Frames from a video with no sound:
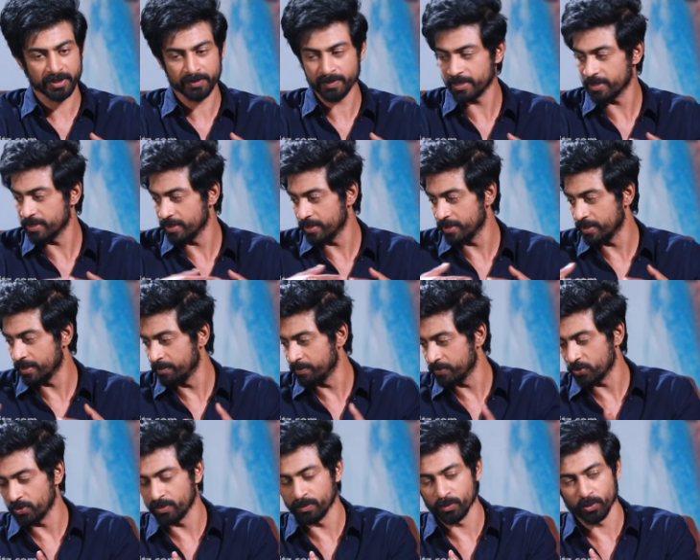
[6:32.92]
especially
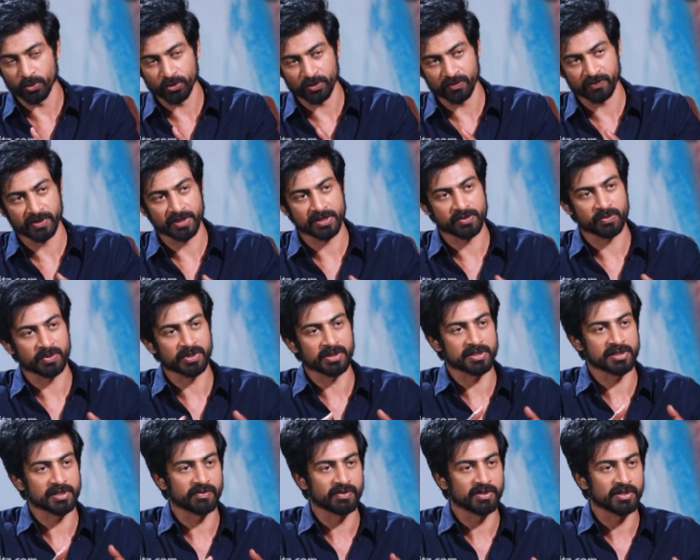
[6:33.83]
I'm sure both of us, we
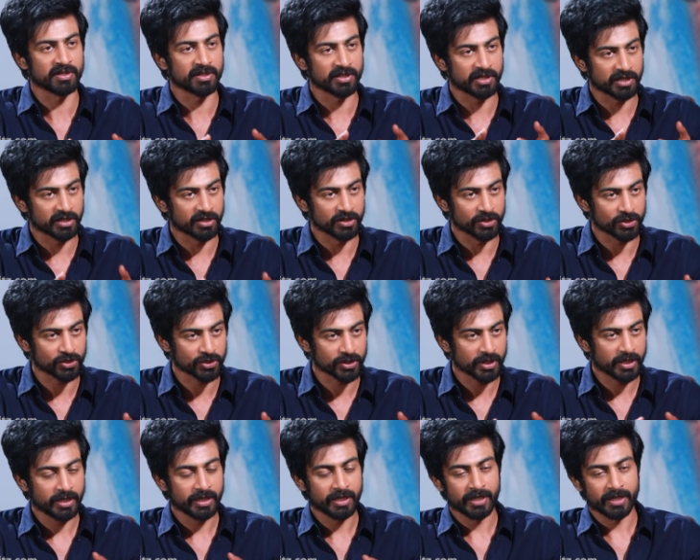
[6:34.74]
received it in English
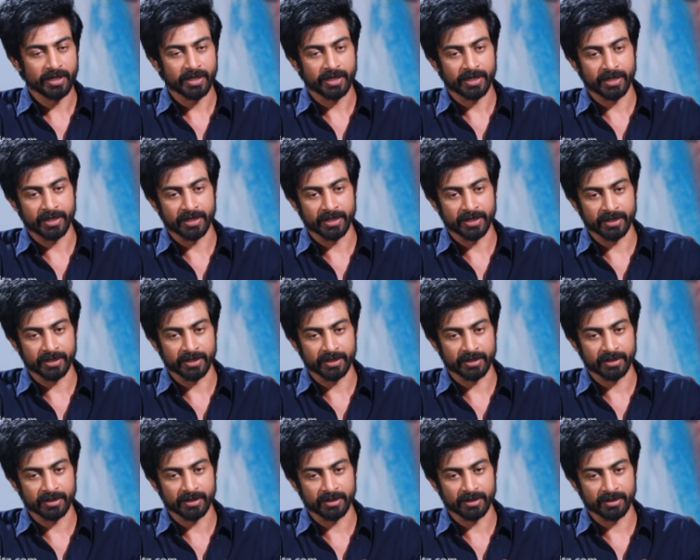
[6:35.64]

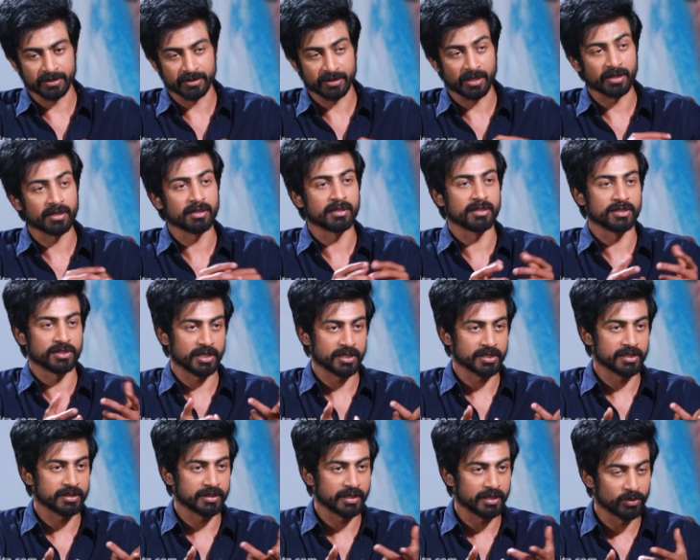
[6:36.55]
and Tanglish,
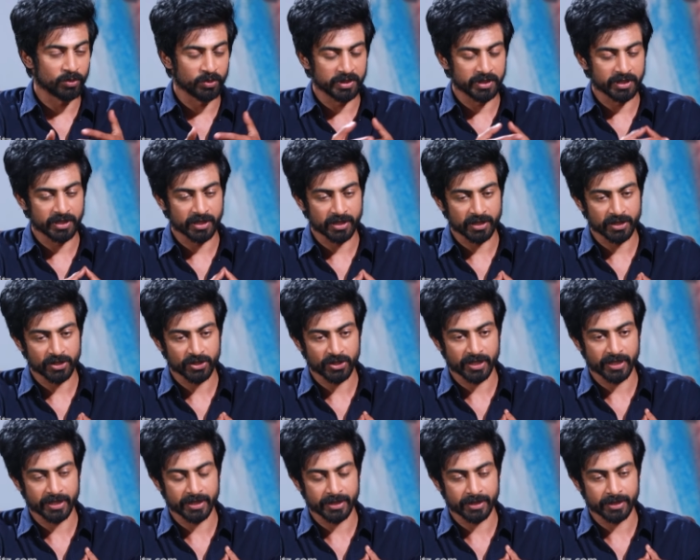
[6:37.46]
actually Telugu and English,
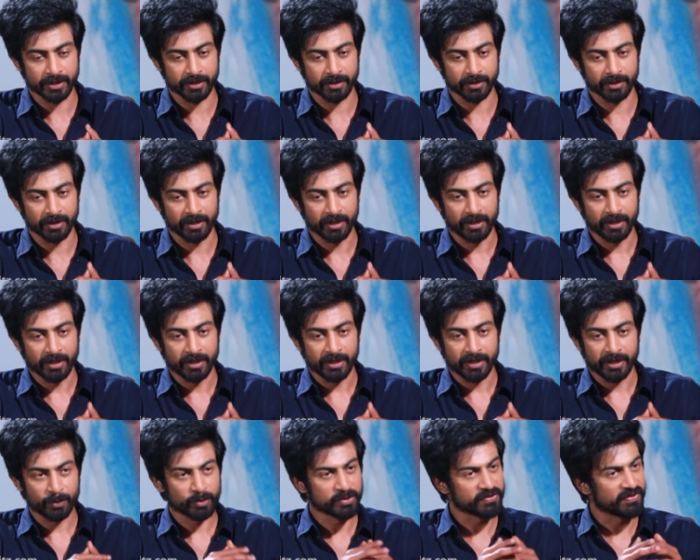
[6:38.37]
and
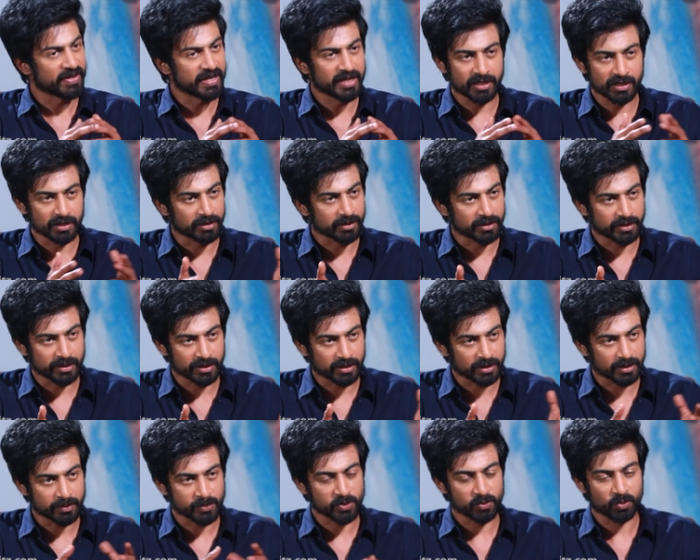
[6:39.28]
it was very clear in
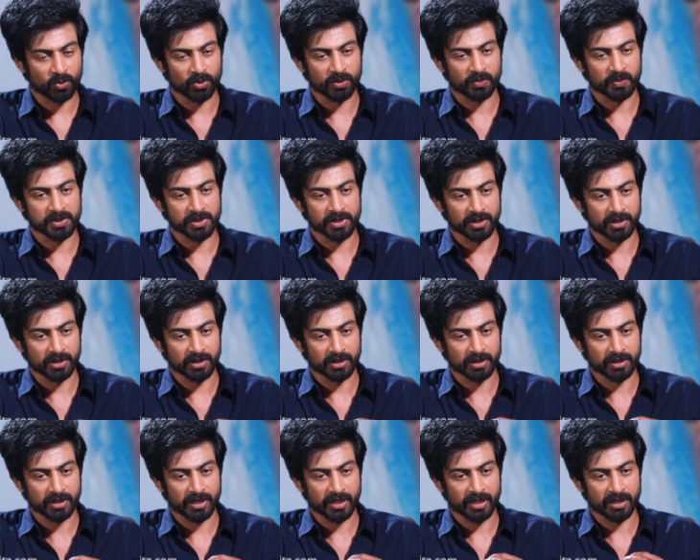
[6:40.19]
terms of what was
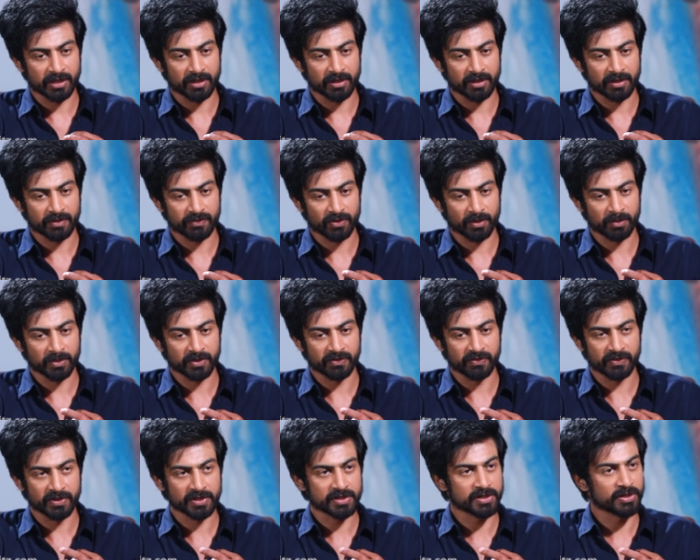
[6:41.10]
written. And from
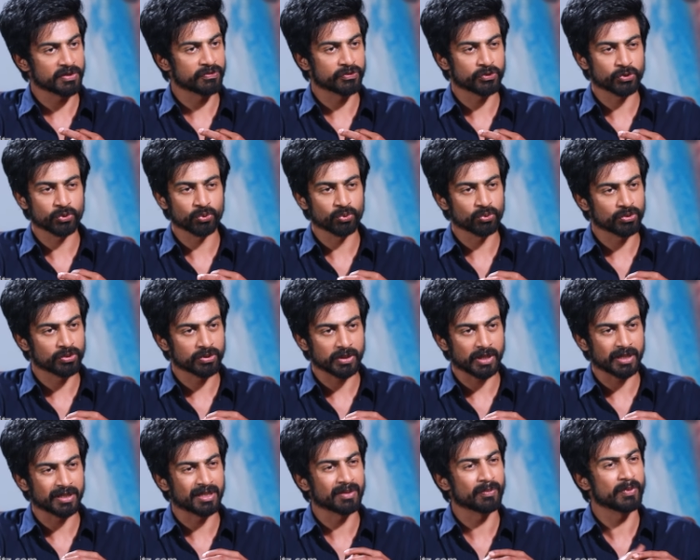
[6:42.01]
the first day of shoot,
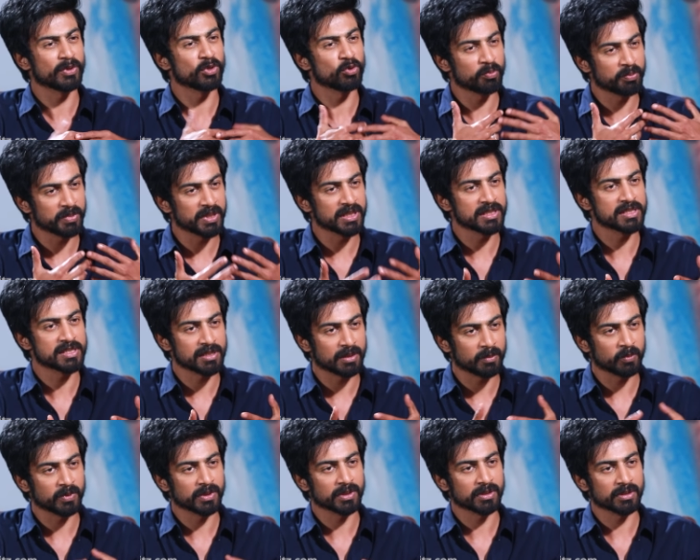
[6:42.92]
I think when you meet
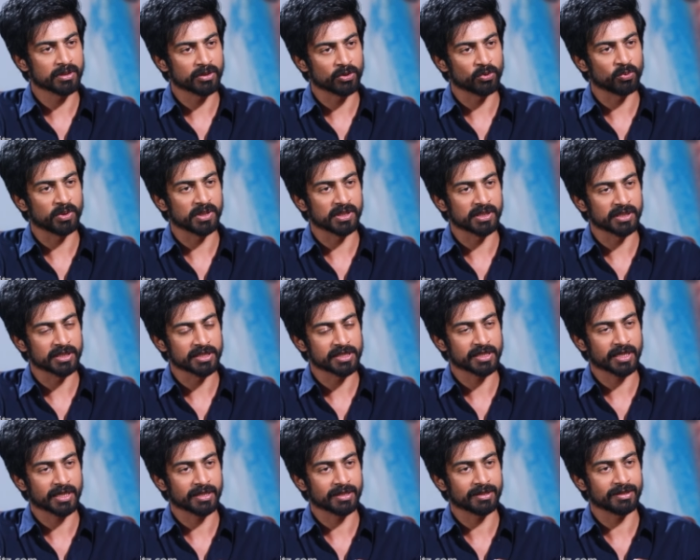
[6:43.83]
someone, you
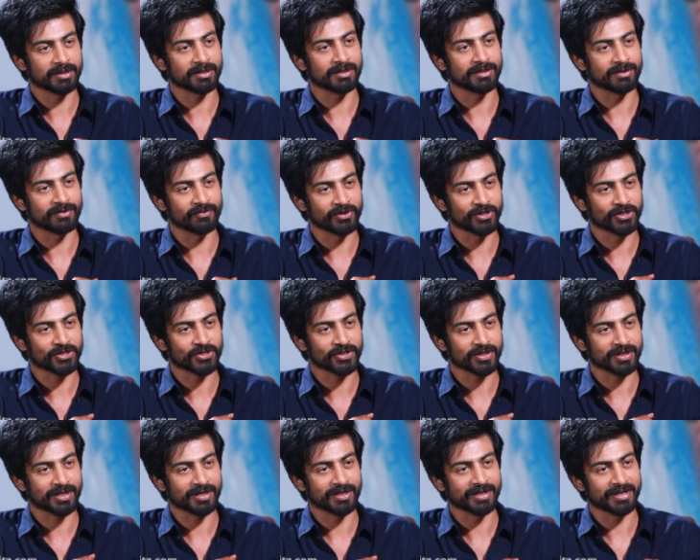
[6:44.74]
understand the
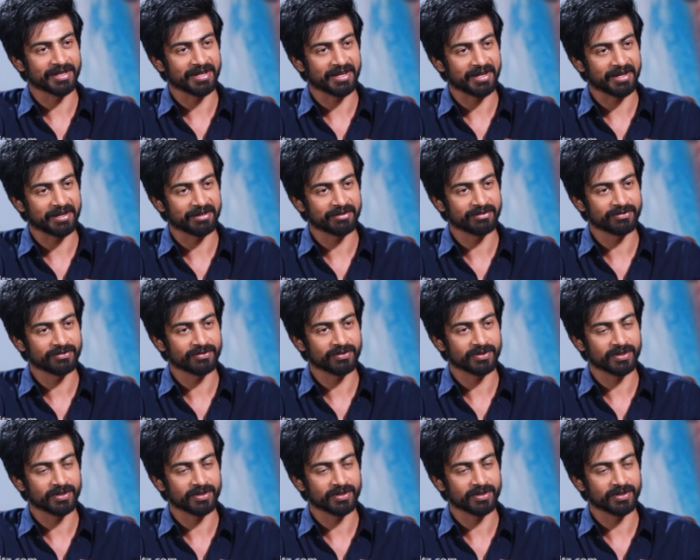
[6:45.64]
conviction that they have